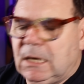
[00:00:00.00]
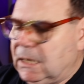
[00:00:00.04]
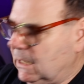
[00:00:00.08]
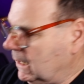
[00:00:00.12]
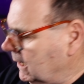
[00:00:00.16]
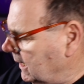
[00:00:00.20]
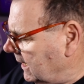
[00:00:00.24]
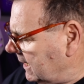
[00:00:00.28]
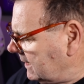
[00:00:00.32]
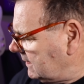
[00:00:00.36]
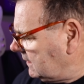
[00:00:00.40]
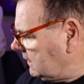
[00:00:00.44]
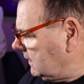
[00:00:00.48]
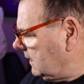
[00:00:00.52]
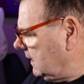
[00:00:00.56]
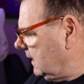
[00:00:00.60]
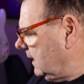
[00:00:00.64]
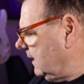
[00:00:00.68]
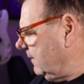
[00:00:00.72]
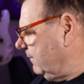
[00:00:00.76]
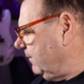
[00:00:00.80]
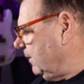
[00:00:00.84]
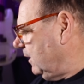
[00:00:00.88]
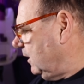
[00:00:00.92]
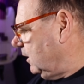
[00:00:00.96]
let's
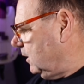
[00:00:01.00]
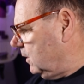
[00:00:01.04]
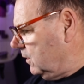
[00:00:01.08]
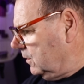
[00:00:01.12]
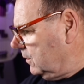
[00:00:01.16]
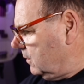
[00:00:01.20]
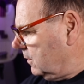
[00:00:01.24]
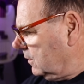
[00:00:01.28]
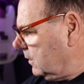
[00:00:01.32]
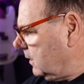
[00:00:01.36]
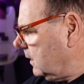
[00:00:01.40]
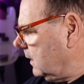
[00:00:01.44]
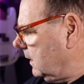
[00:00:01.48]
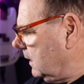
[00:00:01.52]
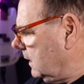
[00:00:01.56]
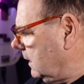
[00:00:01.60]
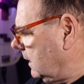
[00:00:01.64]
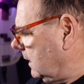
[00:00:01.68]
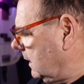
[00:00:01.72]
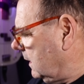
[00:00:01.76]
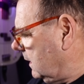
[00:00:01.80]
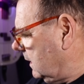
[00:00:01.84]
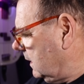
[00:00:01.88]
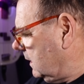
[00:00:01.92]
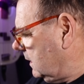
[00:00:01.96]
have a look
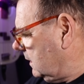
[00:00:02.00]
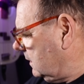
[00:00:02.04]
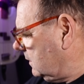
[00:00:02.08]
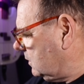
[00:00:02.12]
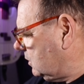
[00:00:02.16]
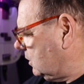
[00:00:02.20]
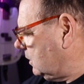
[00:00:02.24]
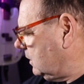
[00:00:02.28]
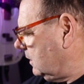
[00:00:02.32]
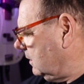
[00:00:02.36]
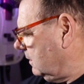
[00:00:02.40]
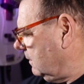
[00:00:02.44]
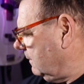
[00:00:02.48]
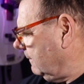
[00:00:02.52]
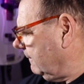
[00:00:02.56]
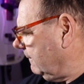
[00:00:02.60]
at